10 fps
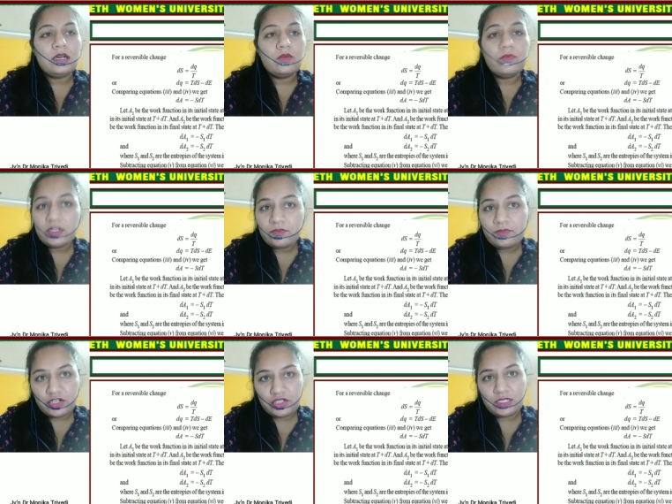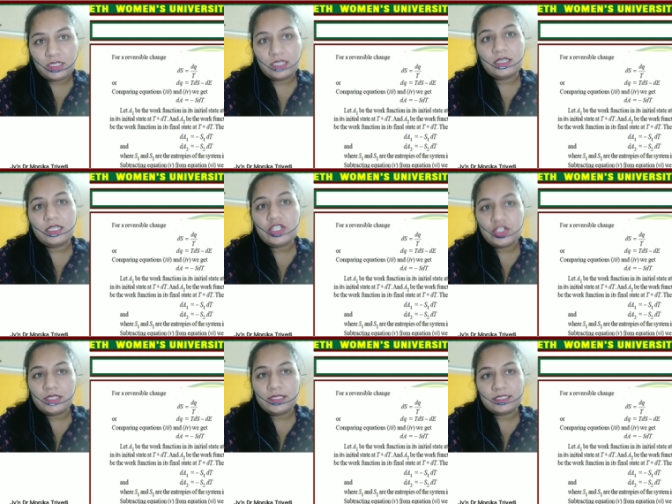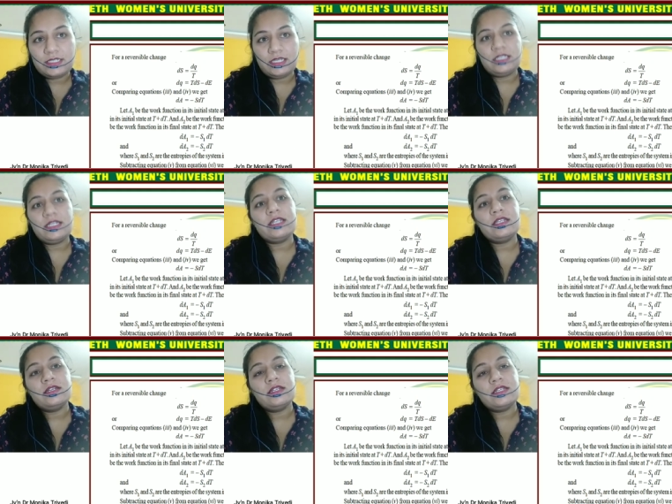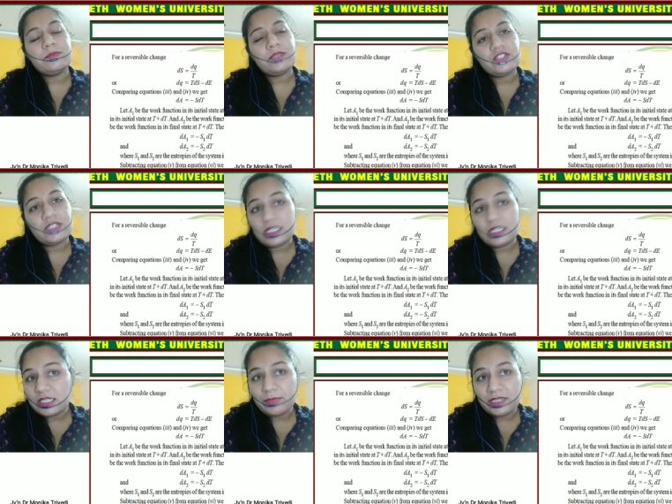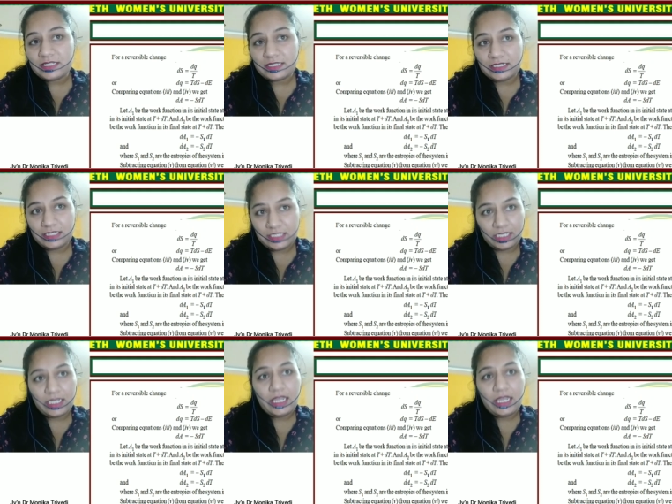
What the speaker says: work function in an initial state at temperature T plus dt,